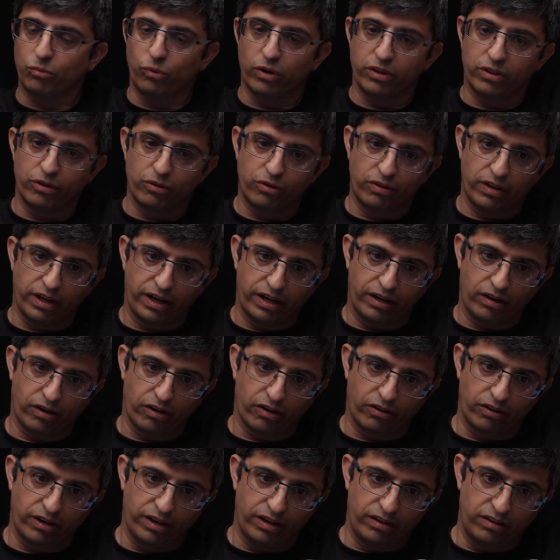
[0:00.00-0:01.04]
whether they
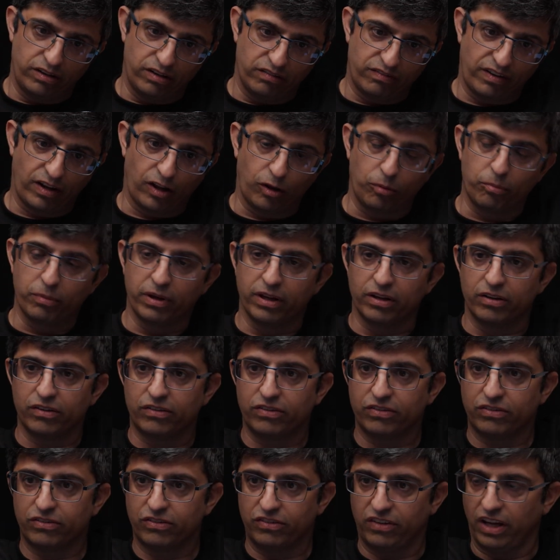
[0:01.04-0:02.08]
are in development,
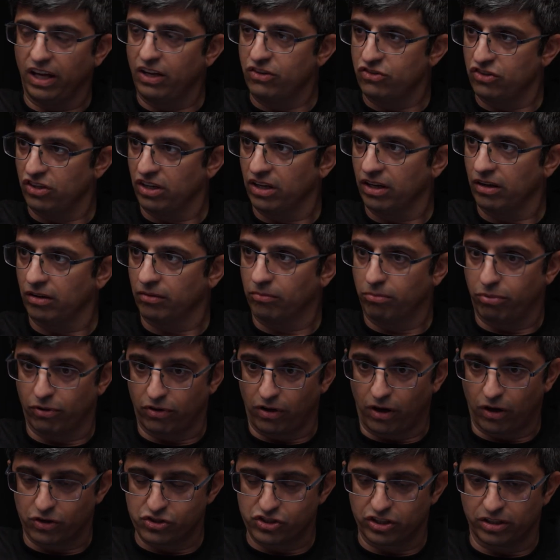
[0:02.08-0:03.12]
staging,
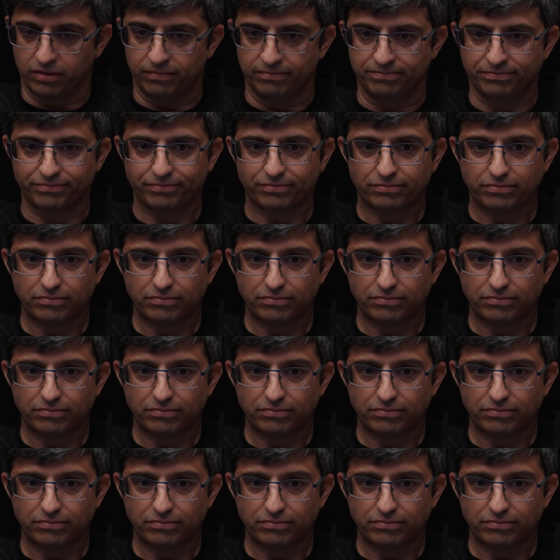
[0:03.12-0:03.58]
production,